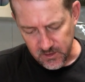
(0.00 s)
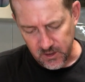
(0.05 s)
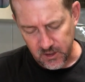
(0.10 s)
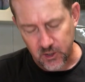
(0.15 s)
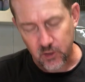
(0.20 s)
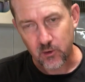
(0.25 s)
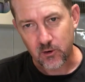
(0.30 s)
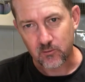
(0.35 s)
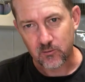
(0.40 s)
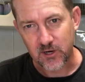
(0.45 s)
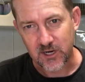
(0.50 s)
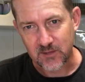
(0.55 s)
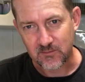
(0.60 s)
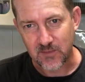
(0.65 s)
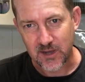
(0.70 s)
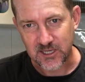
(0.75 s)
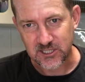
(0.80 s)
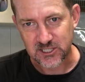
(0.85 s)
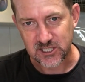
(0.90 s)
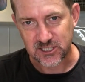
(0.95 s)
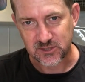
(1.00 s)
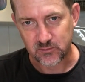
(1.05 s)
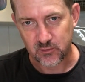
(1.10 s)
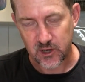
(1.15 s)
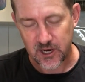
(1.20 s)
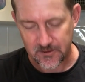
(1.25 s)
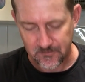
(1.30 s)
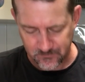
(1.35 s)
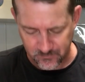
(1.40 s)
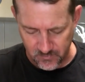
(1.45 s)
You know what really makes this
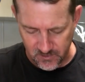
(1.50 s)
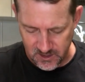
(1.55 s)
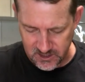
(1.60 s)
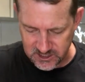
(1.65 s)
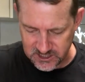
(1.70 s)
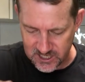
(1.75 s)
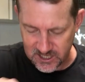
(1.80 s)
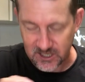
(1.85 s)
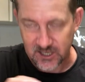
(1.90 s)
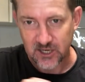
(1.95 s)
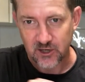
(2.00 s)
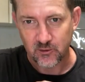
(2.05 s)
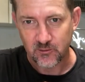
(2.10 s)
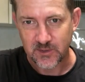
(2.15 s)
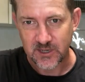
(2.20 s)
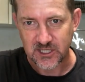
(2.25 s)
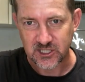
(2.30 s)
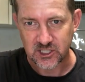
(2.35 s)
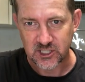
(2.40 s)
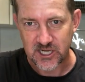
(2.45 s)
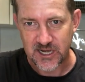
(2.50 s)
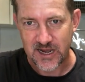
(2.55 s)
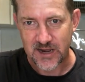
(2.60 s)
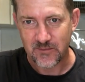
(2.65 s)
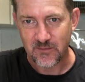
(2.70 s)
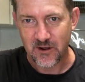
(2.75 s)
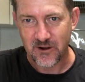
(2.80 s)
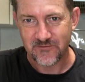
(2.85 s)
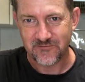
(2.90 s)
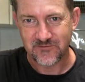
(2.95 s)
bread is that little bit of
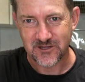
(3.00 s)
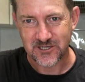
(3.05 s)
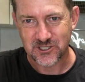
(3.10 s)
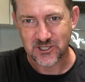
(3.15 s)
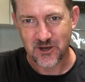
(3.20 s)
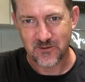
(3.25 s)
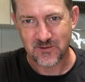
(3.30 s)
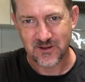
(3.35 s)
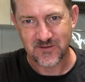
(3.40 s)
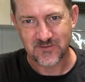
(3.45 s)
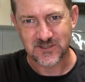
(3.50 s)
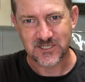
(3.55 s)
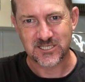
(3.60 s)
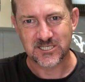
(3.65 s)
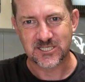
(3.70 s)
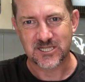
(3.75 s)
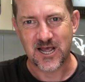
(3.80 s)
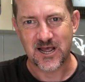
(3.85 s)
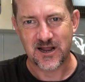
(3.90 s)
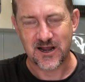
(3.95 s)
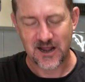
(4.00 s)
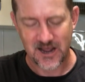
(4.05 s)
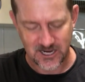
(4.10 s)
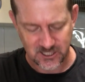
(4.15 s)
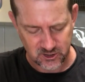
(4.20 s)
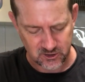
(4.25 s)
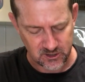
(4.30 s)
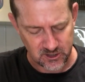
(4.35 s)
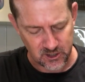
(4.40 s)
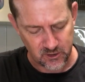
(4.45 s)
jam over the top, gives us that
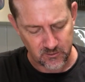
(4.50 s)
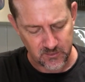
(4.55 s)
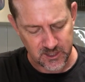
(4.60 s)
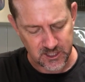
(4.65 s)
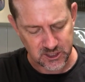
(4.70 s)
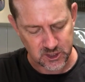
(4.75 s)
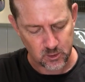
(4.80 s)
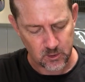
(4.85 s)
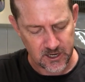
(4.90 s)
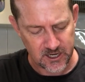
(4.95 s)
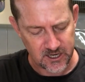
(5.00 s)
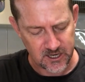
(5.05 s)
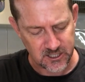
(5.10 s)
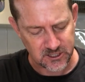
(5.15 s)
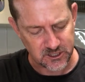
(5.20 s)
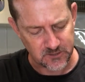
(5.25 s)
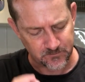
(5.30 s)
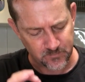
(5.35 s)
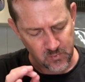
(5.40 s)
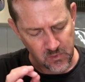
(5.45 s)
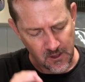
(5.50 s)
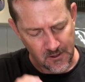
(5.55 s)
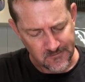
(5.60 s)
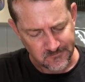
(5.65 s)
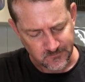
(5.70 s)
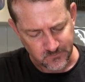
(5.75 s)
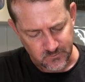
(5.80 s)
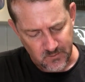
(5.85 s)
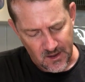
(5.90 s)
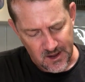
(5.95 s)
extra little bit of sweetness.
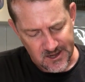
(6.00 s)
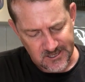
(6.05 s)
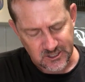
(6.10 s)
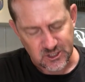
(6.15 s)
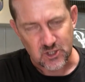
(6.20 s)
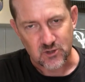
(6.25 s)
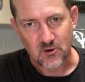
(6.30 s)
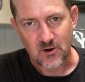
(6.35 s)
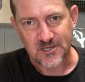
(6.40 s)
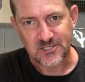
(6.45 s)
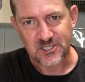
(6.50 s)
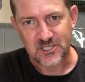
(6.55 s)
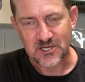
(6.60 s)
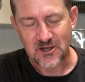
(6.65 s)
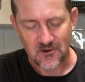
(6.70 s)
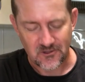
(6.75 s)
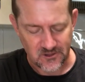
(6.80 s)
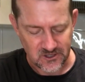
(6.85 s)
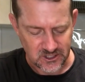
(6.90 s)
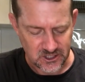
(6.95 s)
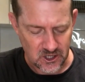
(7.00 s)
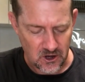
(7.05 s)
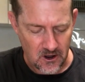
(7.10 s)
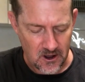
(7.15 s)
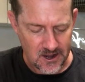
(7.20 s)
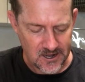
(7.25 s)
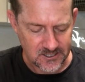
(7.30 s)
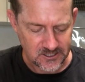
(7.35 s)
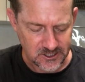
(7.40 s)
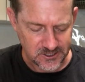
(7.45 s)
It's crunchy on the
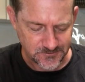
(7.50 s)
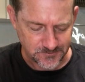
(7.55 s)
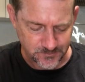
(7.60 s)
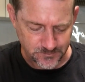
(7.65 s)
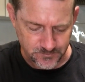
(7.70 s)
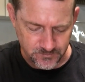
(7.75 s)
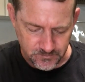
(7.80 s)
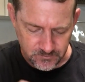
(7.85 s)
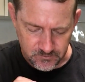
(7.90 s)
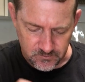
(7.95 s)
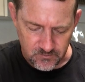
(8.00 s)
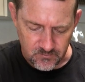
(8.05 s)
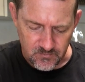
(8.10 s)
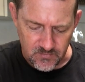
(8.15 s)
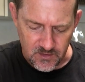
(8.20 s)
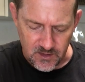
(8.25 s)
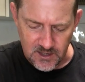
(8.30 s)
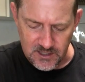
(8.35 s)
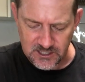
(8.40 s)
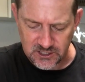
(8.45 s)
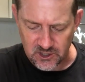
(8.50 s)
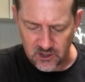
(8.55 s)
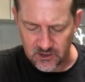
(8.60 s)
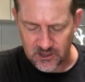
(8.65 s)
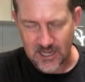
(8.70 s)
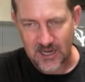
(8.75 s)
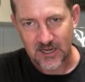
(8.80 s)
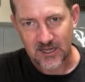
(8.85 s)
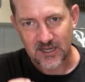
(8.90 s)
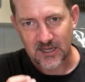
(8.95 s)
sides. It's got
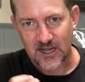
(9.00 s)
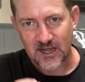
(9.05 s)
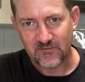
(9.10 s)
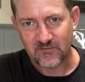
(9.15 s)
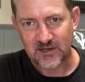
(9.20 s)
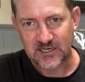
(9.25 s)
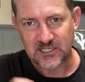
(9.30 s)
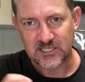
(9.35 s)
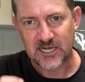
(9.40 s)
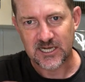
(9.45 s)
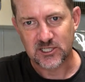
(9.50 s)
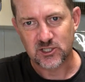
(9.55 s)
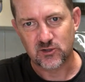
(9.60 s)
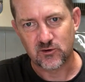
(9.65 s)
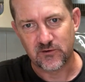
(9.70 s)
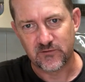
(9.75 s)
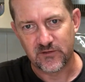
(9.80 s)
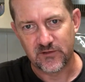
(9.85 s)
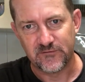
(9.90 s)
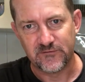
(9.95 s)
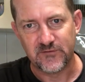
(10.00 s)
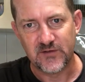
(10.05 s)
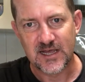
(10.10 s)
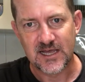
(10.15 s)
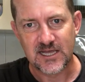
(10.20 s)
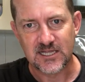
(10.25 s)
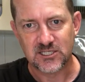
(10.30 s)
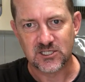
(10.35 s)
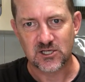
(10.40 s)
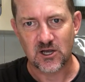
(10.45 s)
that lovely texture of the
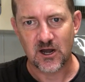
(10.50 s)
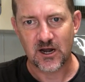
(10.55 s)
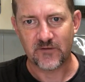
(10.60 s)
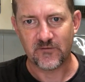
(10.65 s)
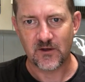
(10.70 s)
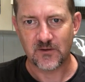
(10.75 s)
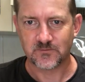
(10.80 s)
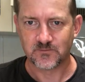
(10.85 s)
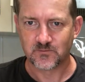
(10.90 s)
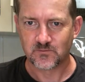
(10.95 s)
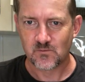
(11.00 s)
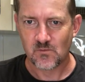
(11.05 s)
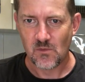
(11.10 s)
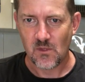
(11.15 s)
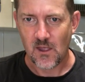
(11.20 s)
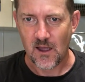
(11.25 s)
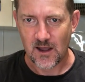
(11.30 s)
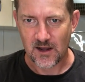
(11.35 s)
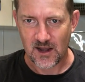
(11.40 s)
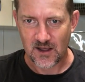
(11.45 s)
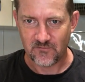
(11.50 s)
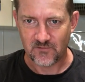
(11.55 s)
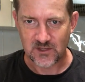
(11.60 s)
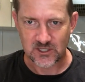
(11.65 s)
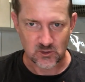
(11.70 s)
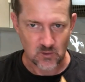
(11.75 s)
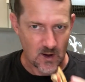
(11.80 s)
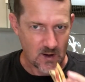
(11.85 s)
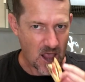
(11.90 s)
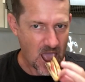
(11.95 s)
thick inside of it. I love
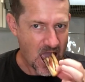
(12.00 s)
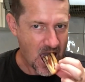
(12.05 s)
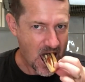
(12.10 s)
this one.